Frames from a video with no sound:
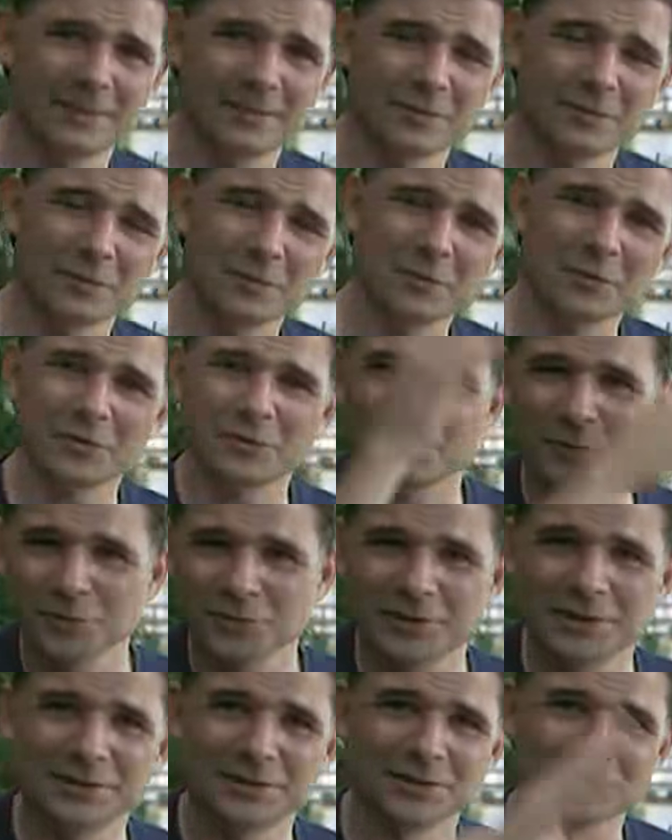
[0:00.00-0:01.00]
So there's lots of
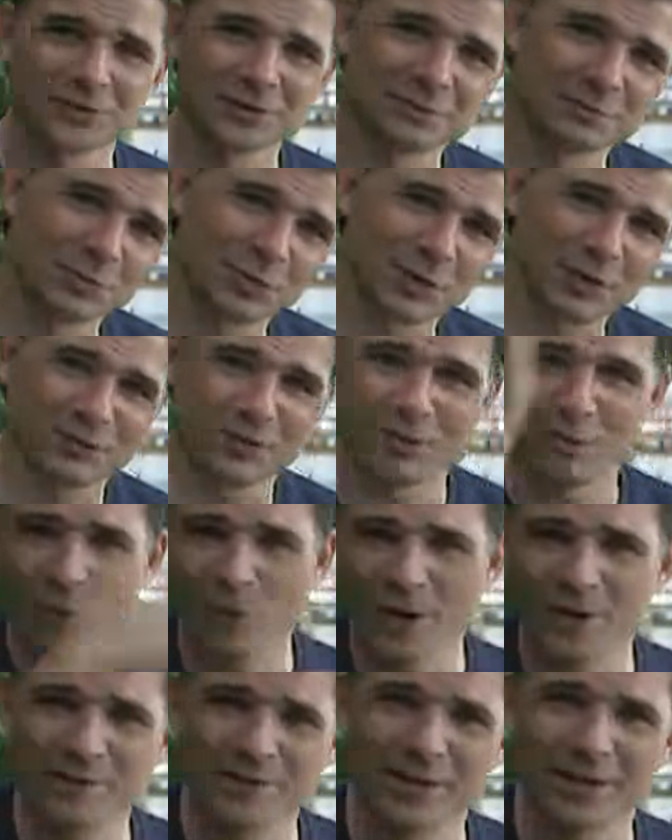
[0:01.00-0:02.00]
mosquitoes this morning if I'm
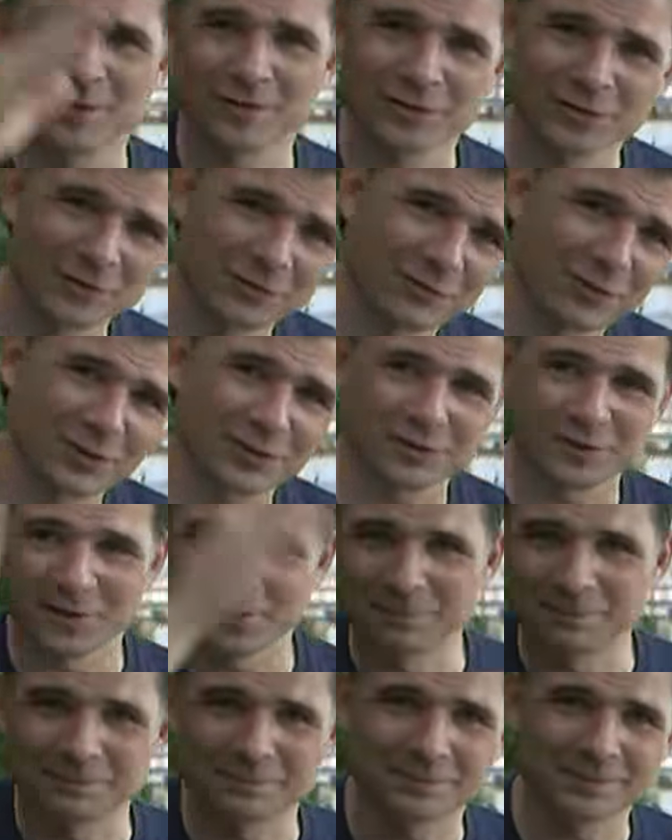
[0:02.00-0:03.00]
waving in sort of front of
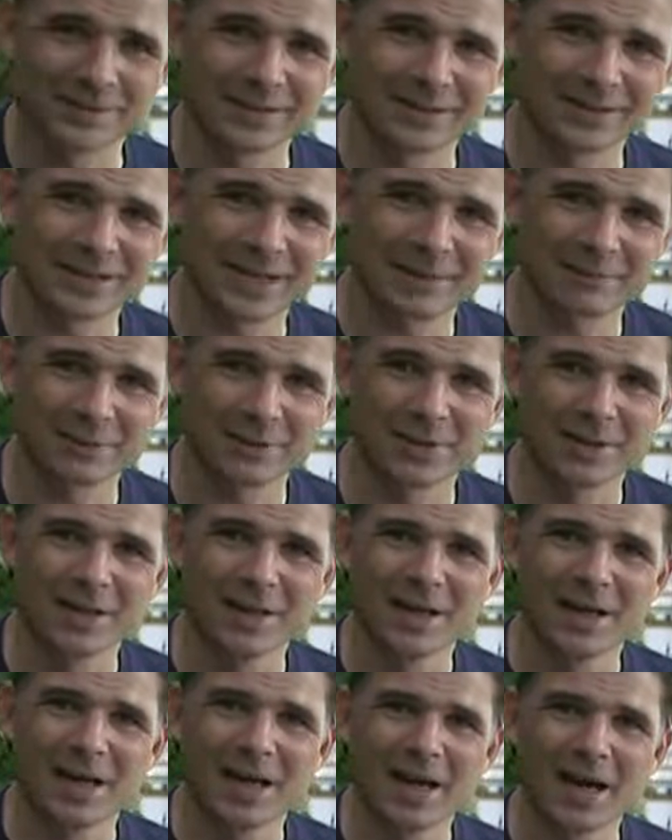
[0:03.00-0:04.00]
them in the camera.
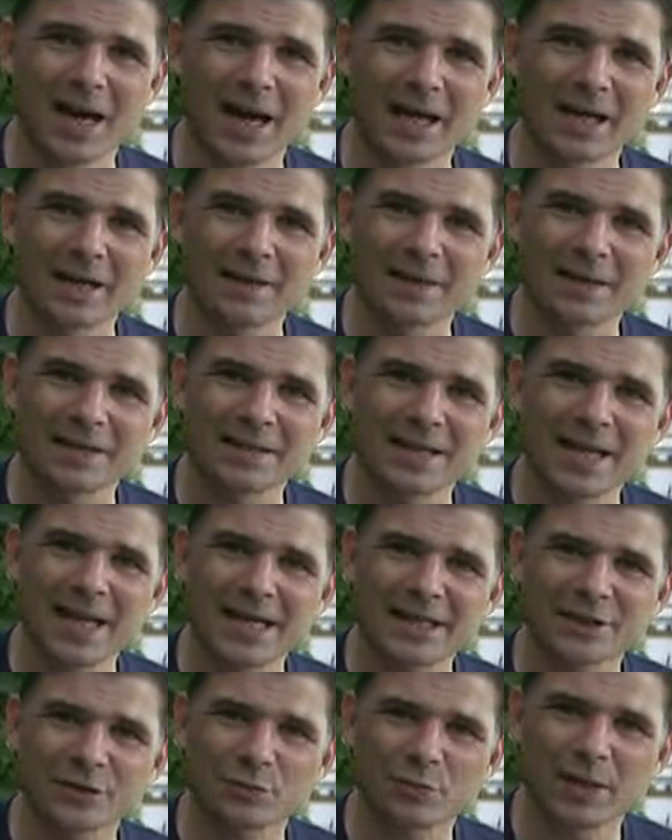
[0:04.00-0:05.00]
And I think
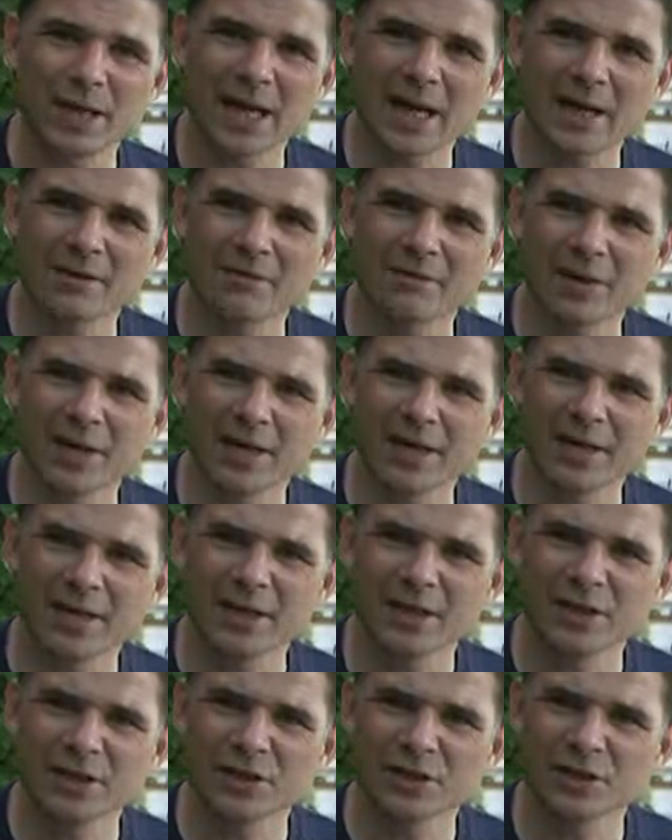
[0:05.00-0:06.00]
next we have
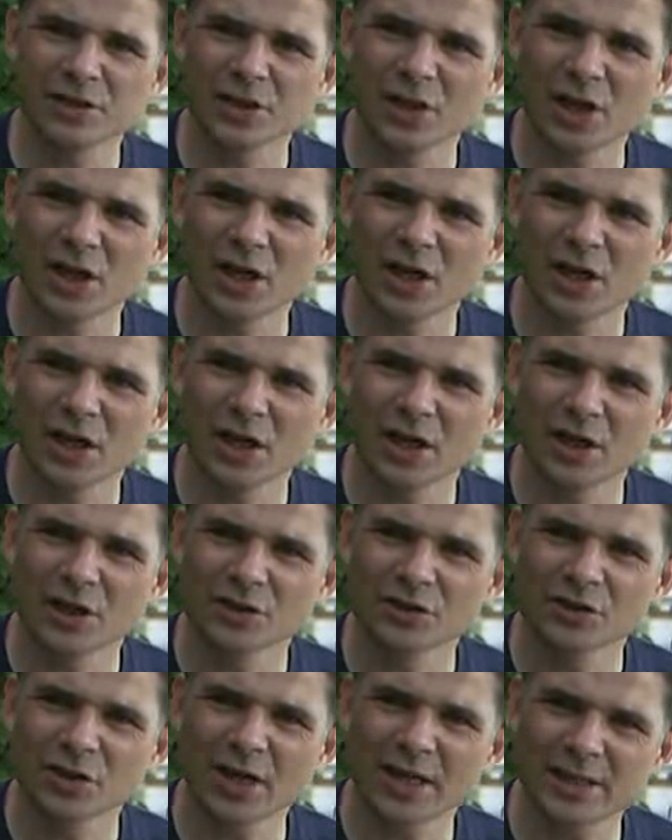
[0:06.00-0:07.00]
a
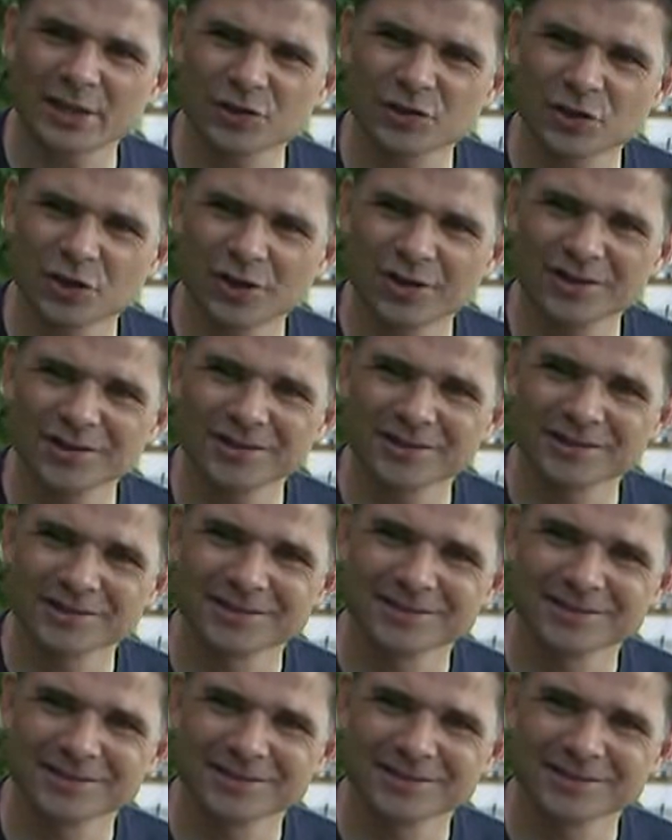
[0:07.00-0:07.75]
tiger shark.